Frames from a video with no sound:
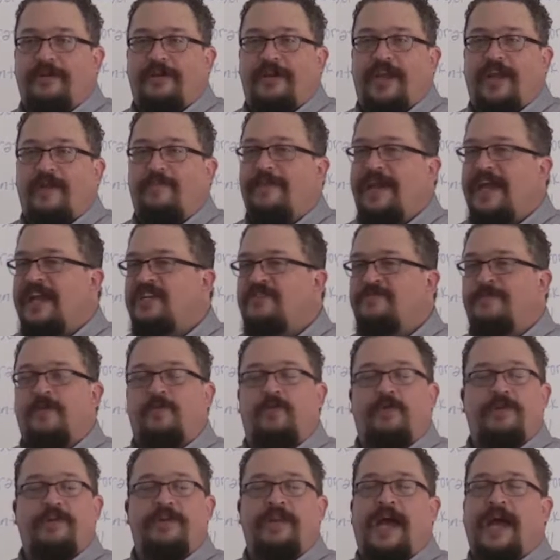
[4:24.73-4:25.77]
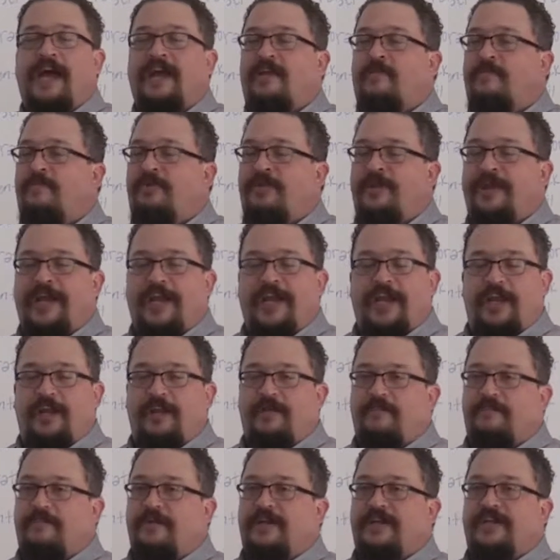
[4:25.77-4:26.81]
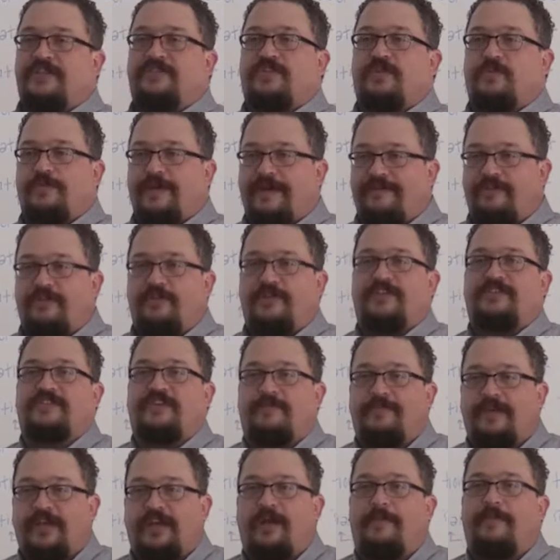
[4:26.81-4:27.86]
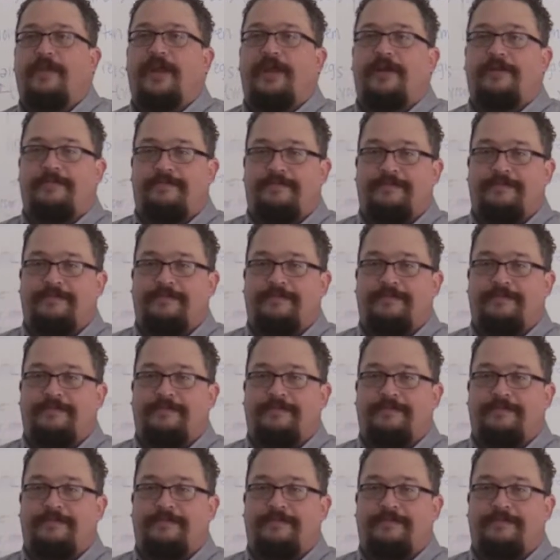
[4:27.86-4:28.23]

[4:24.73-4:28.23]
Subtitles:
And management will not complain because of the revenue that's going to be coming in.